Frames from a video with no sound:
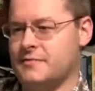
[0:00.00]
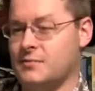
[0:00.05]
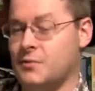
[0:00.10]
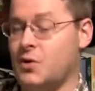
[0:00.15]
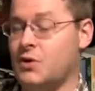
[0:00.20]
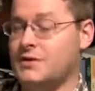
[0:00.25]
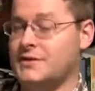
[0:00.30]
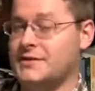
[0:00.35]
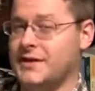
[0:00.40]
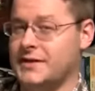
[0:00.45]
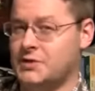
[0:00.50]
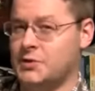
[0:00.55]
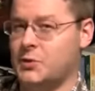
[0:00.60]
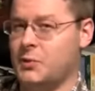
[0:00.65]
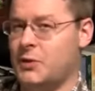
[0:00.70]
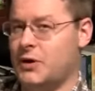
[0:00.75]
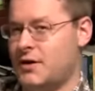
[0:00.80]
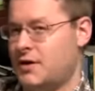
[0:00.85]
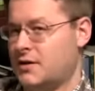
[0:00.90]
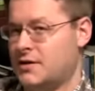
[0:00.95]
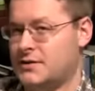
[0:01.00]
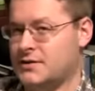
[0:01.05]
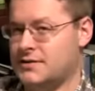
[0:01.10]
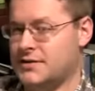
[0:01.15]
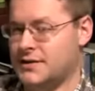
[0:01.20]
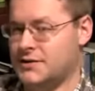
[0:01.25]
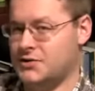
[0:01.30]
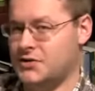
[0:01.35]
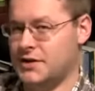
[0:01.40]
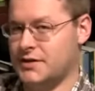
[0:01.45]
more sexual partners
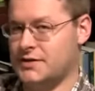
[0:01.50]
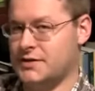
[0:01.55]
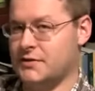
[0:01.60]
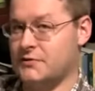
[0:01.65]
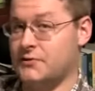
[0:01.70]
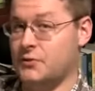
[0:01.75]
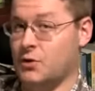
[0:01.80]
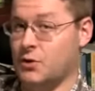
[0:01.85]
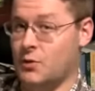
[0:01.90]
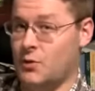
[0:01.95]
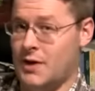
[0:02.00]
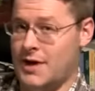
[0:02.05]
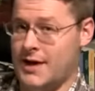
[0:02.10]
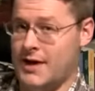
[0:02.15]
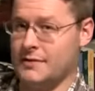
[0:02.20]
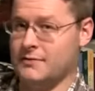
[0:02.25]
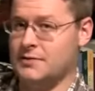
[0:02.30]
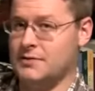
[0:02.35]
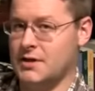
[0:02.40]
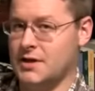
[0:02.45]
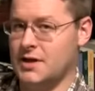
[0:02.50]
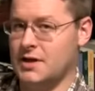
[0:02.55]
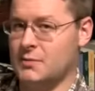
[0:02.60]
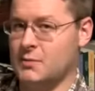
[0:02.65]
than just their four wives.